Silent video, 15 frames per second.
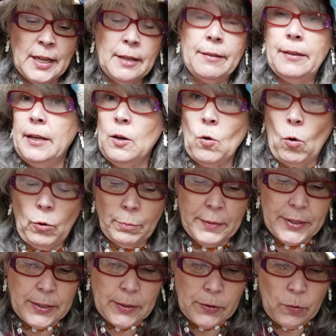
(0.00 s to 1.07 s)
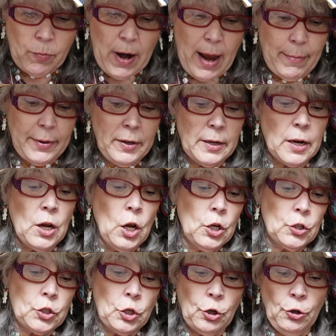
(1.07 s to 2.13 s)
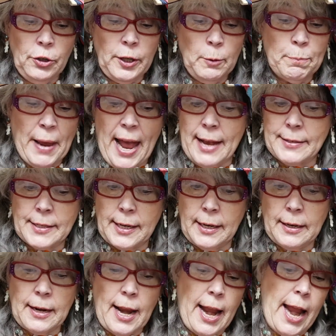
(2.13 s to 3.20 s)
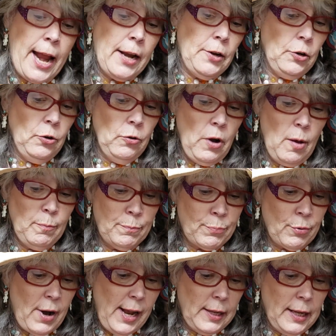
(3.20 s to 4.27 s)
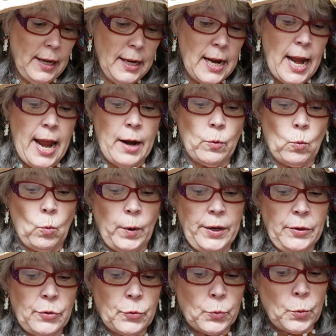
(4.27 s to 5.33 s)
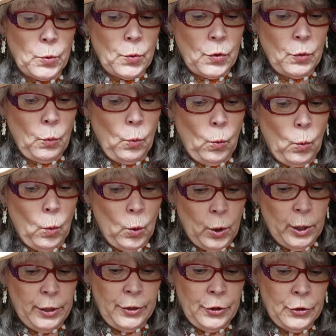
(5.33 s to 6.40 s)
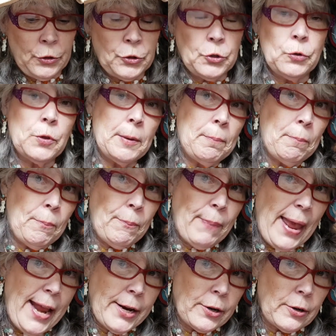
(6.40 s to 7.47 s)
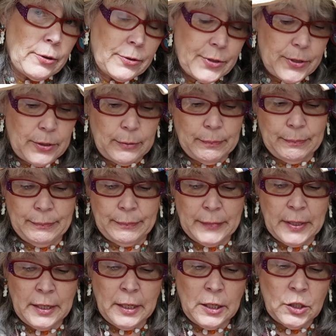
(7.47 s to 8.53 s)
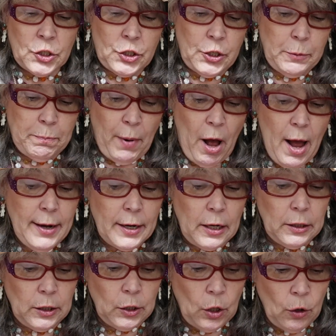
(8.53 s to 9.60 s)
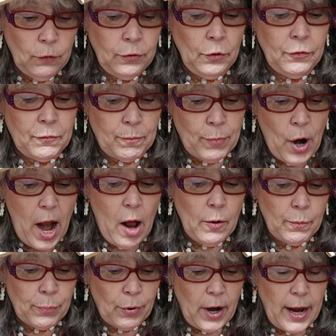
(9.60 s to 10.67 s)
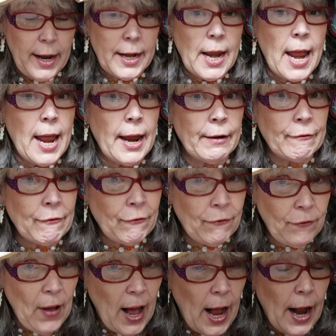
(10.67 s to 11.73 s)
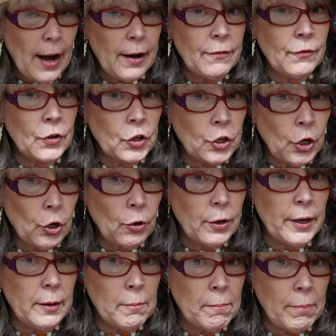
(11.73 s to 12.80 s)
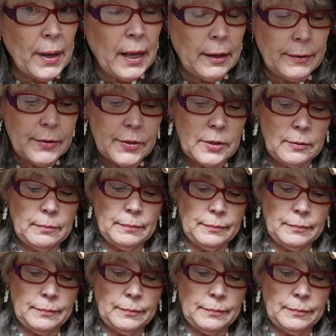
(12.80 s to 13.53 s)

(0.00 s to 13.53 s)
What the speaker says: Then old Mrs. Rabbit took a basket and her umbrella and went through the wood to the baker's. She bought a loaf of brown bread and 5 currant buns.